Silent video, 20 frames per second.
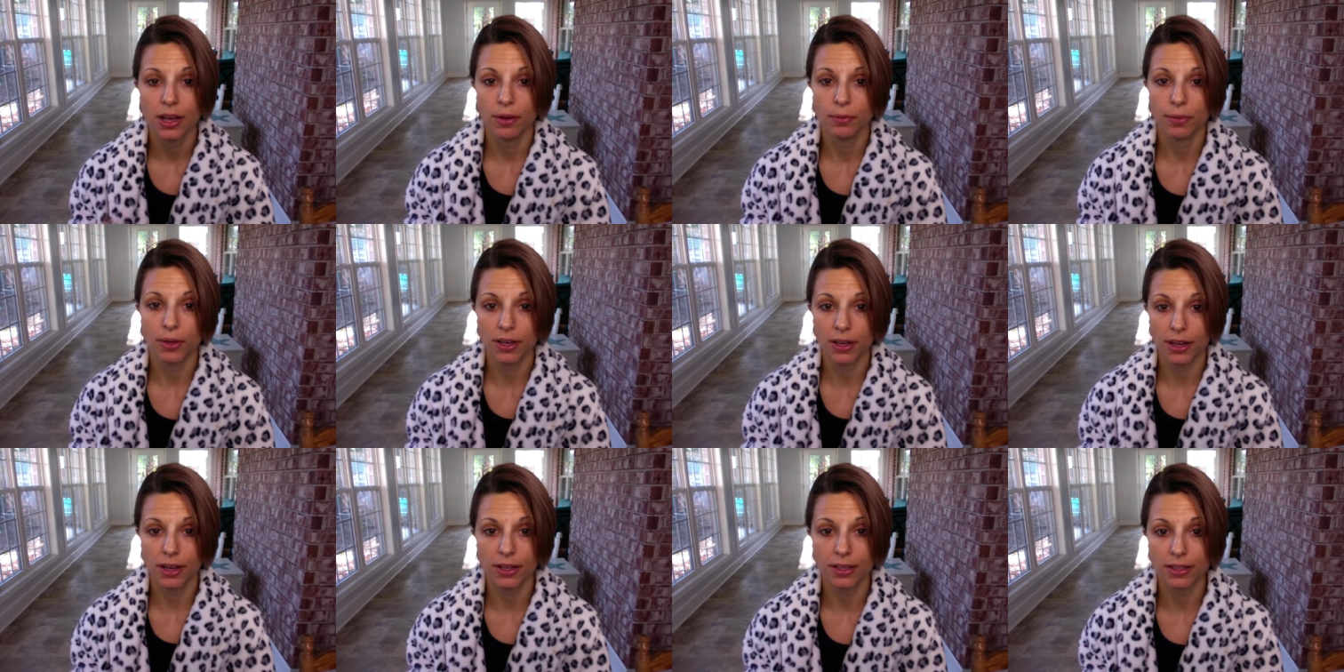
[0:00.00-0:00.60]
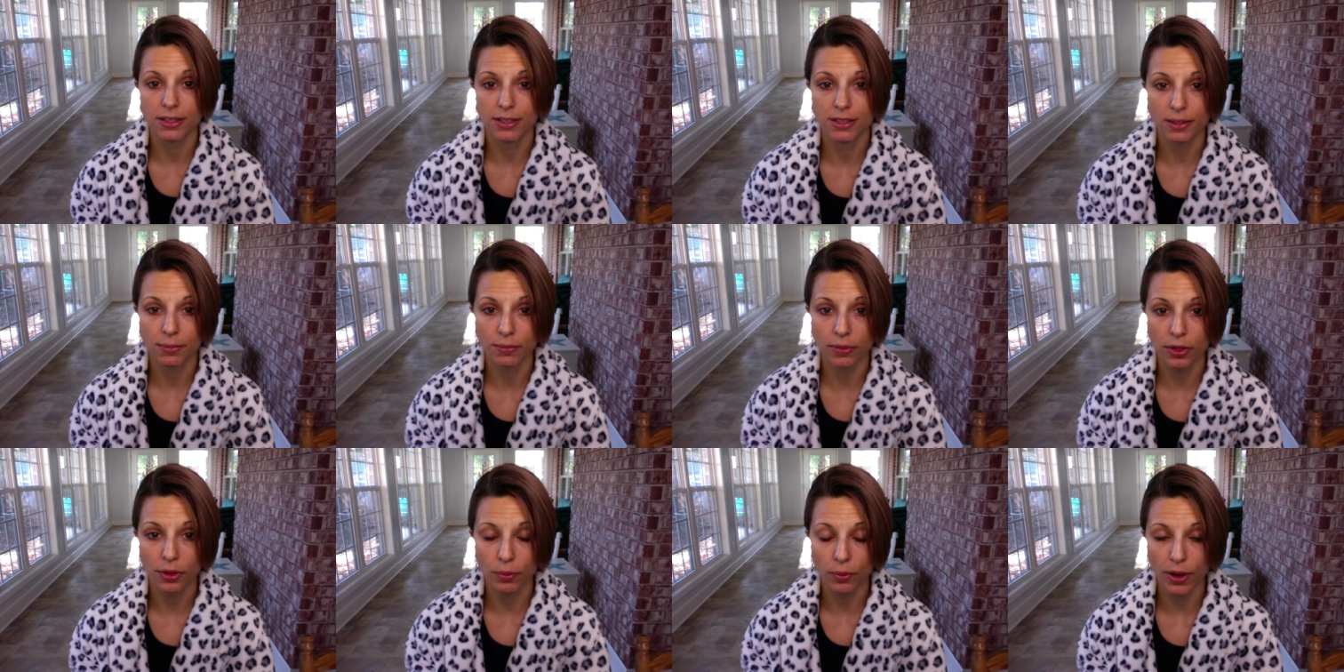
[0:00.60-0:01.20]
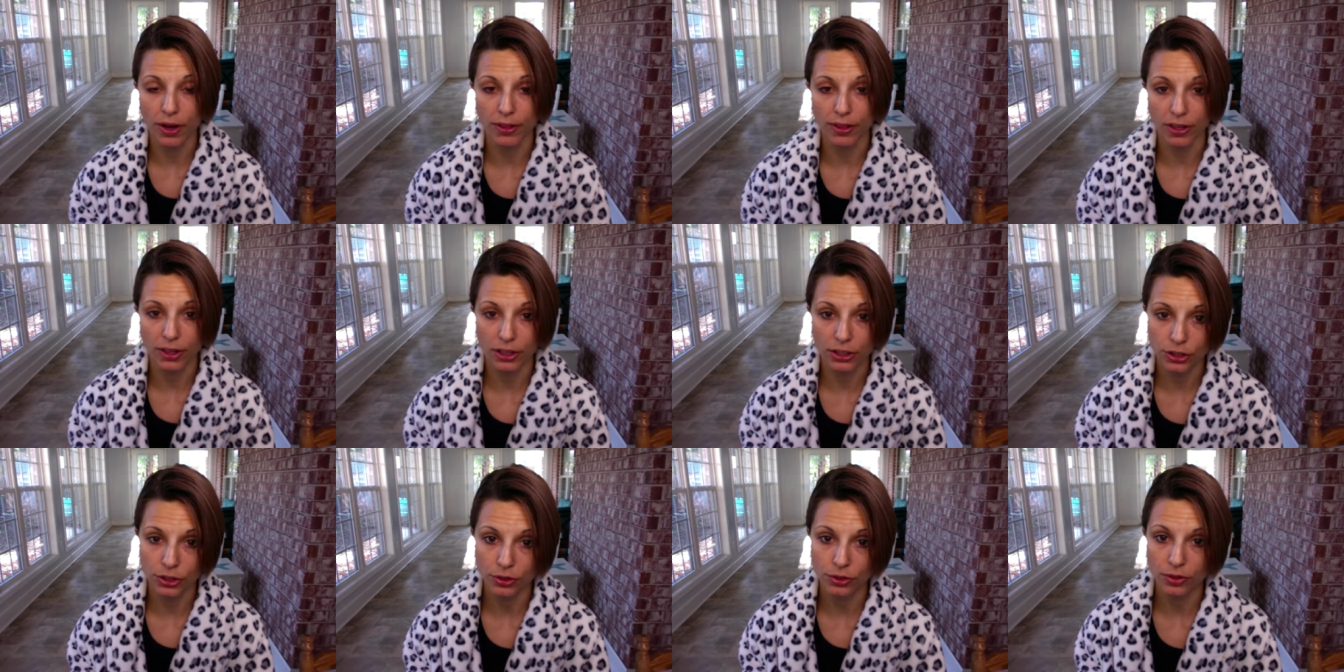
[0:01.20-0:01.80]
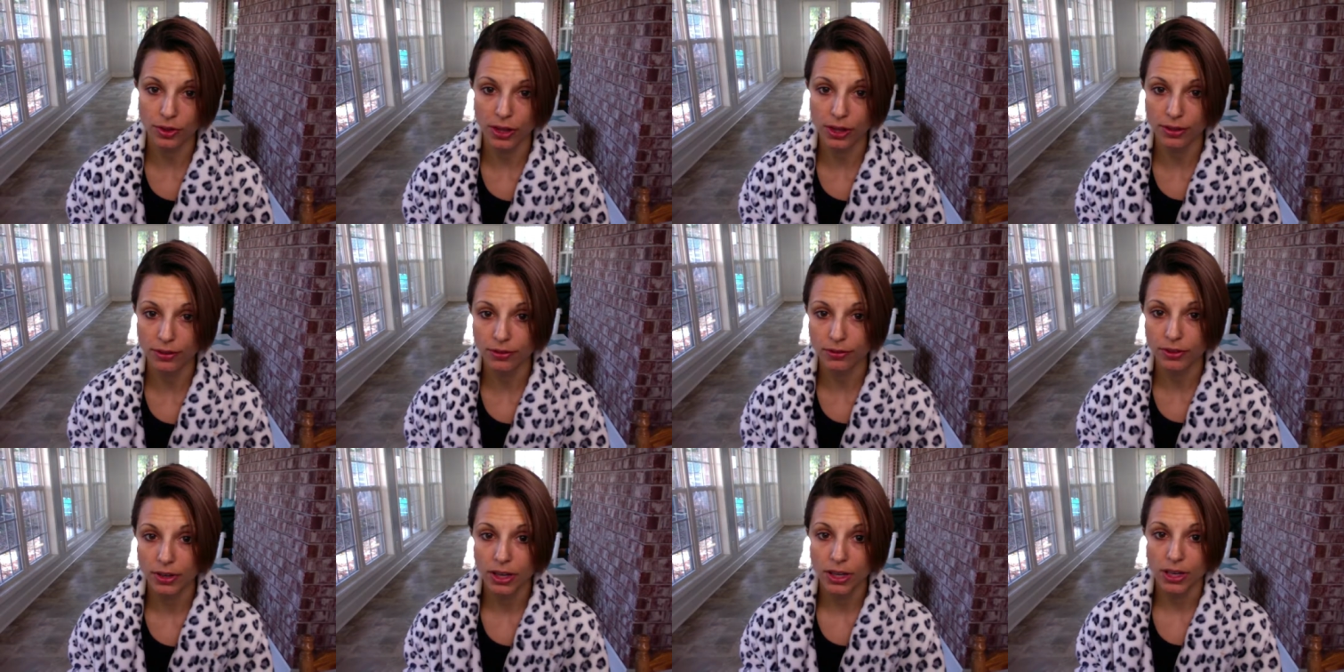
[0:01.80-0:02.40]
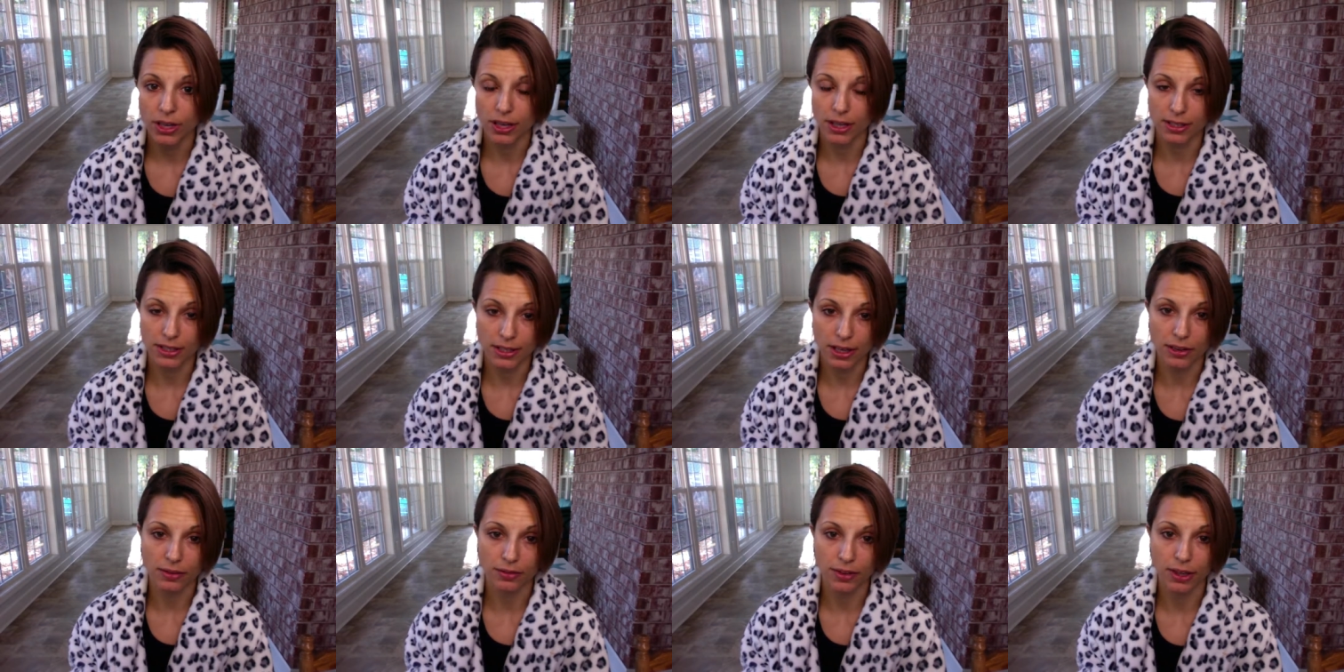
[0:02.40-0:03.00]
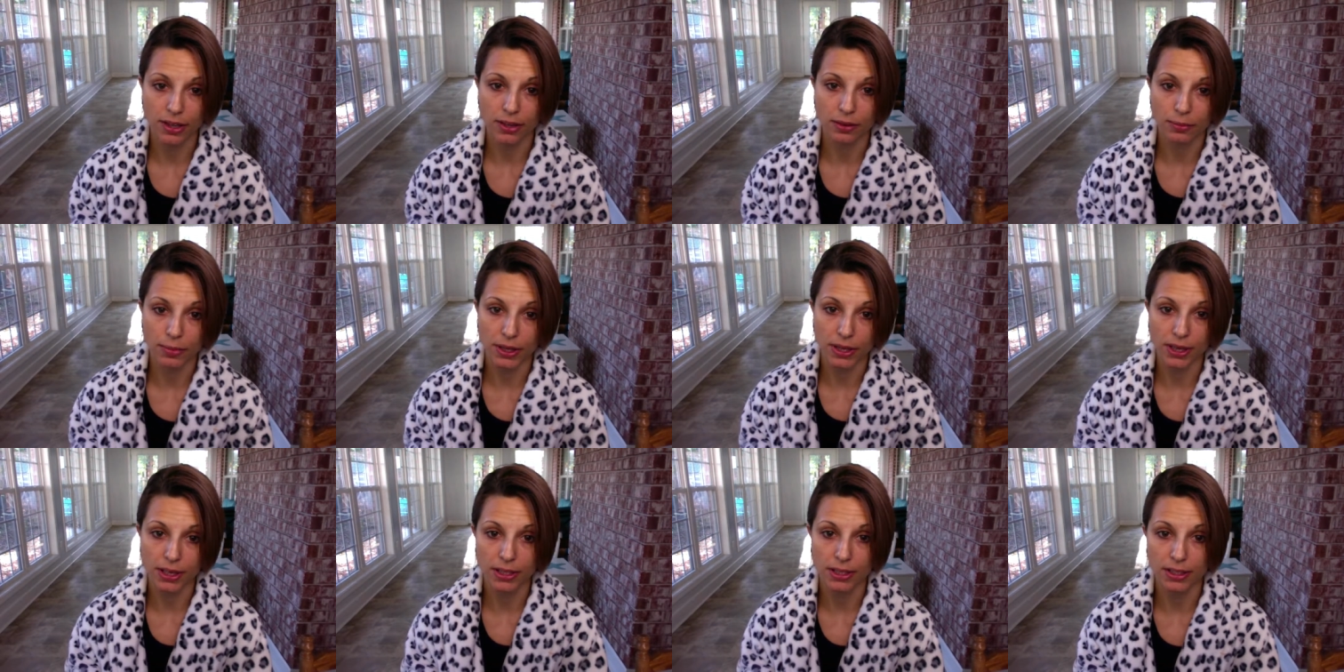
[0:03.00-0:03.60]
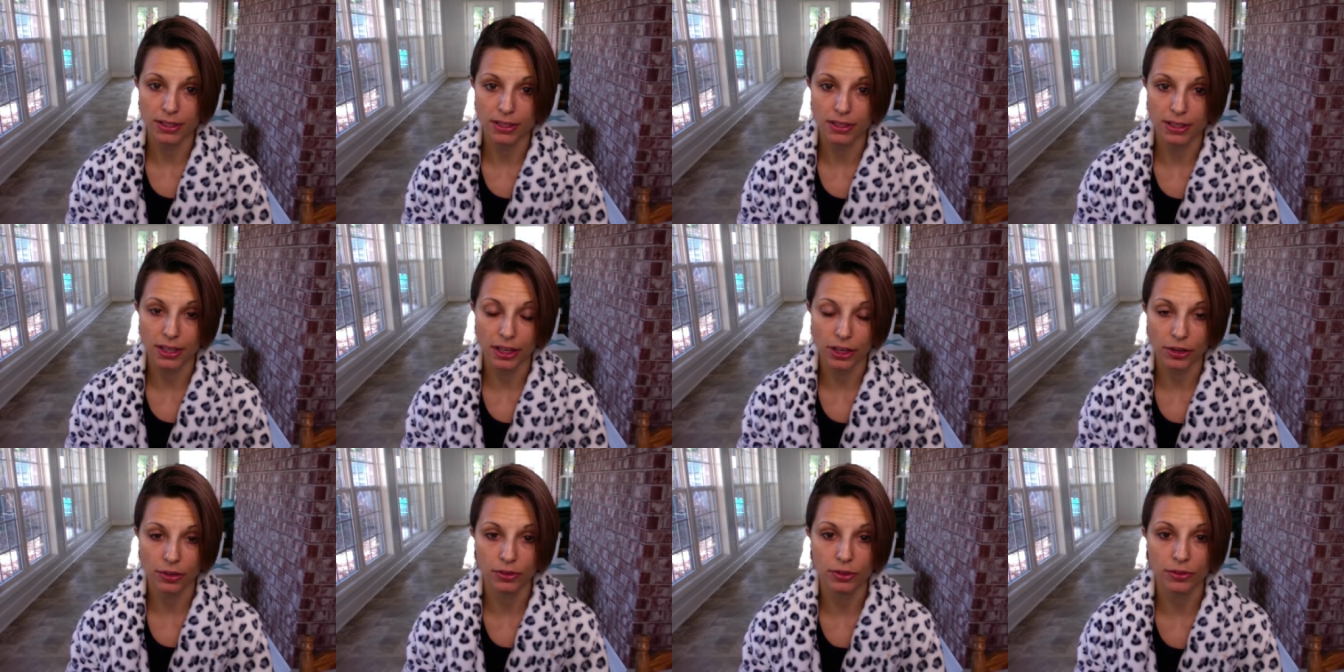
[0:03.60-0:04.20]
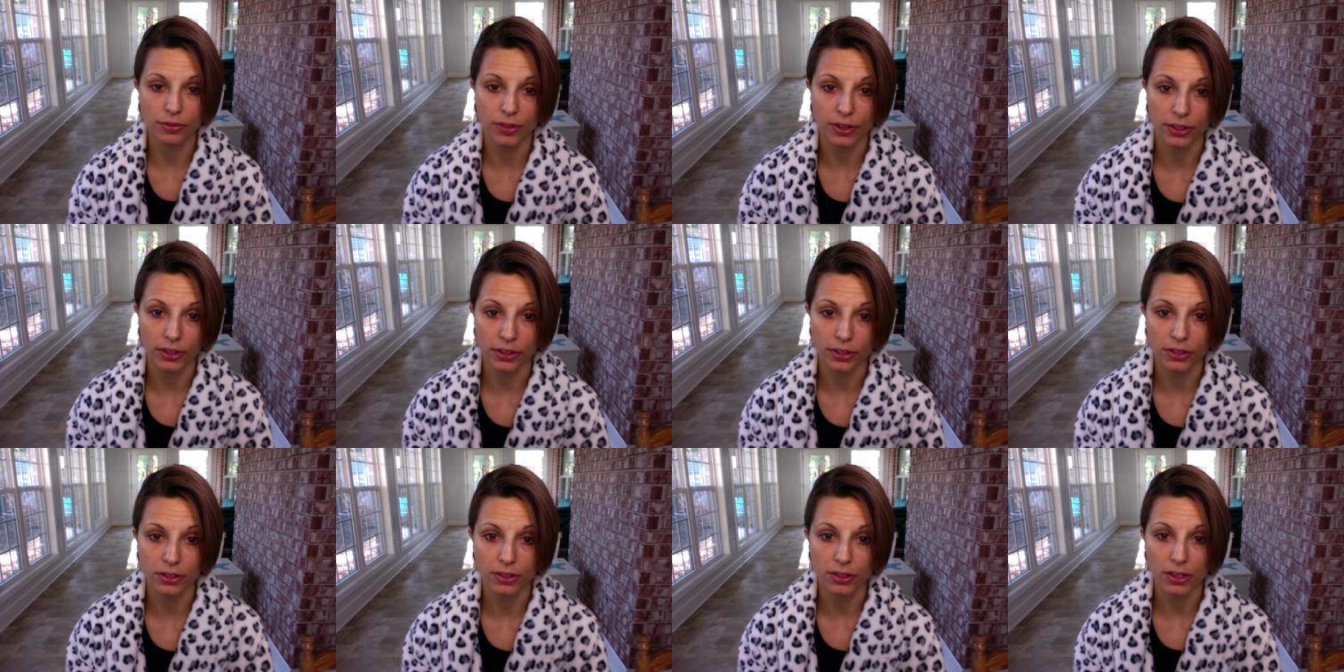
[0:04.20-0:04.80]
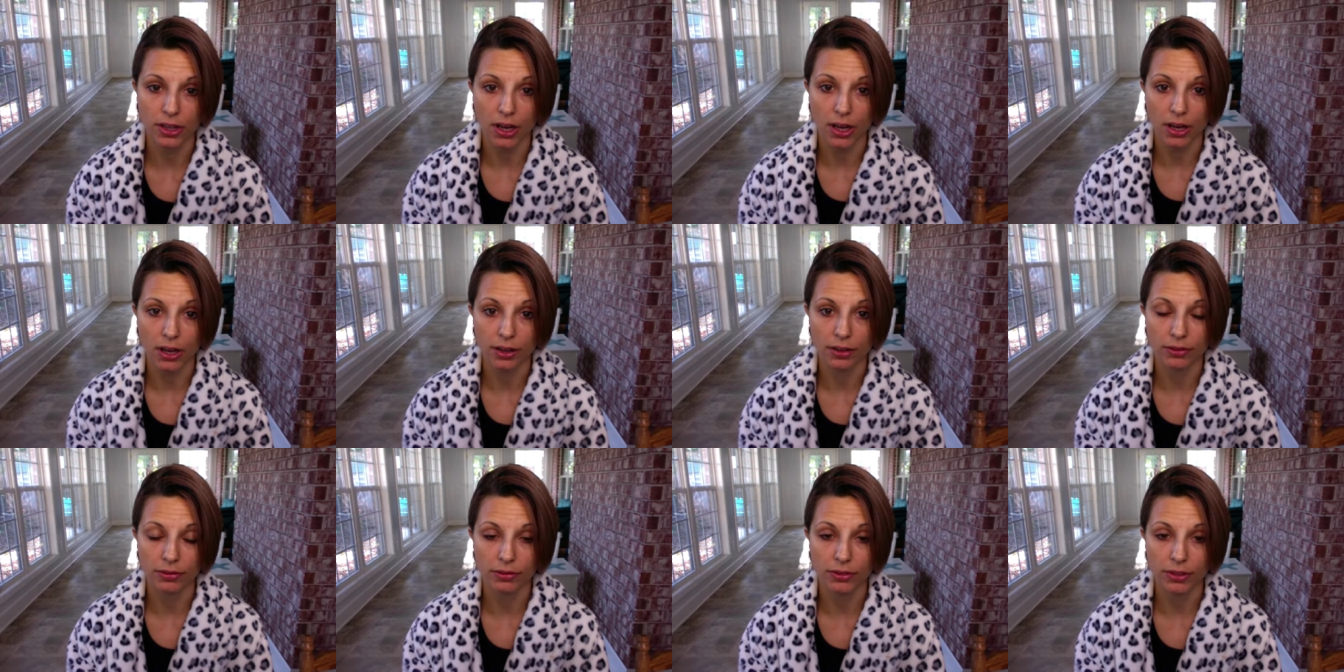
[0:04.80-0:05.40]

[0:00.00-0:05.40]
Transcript: because some of the wine that I do love is not vegan because they use fillers of